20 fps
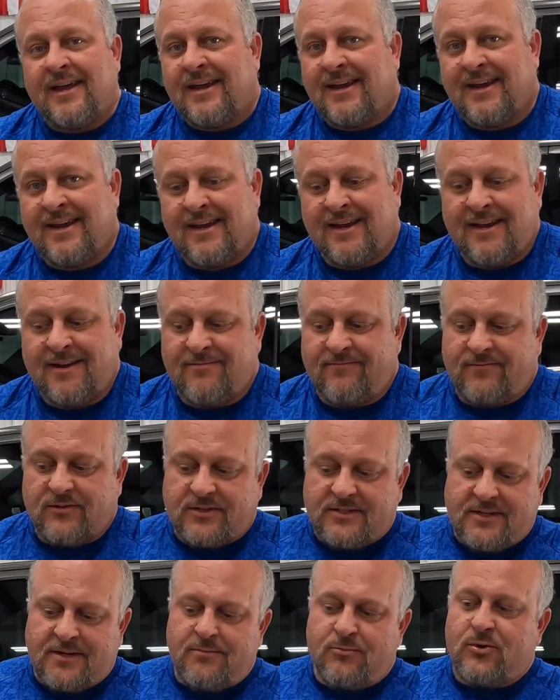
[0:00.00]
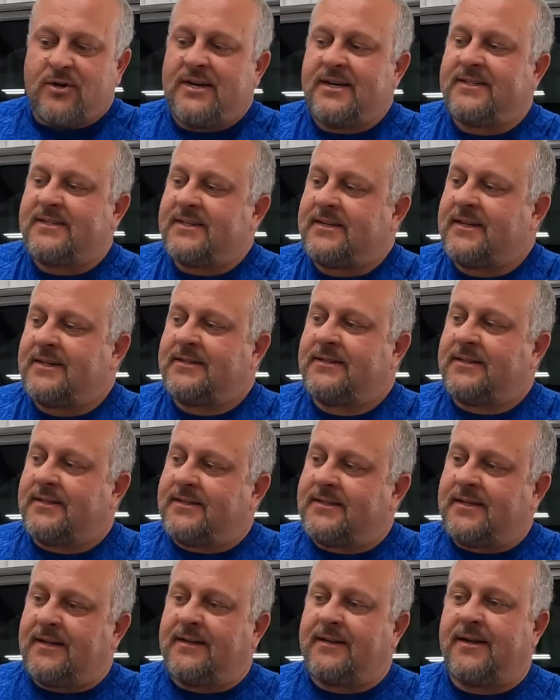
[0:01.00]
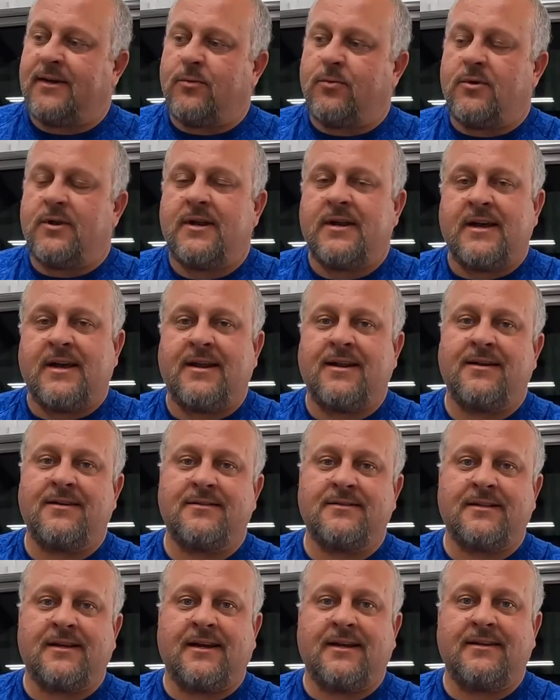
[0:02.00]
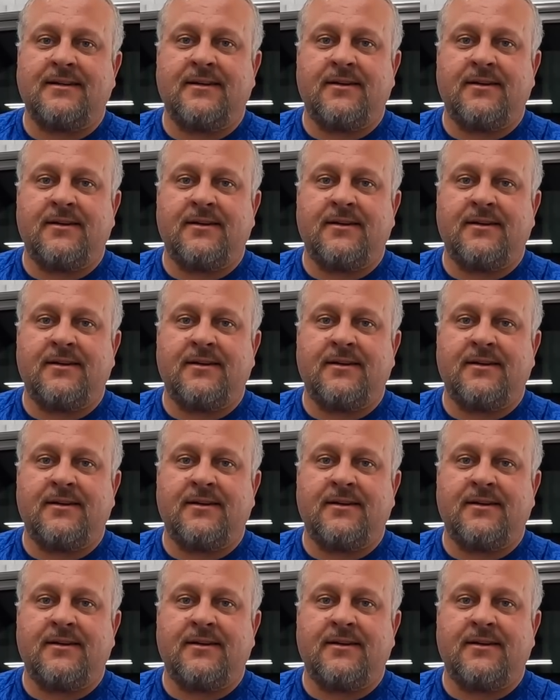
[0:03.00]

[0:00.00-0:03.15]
And for some reason, I just sit there one night and I was like,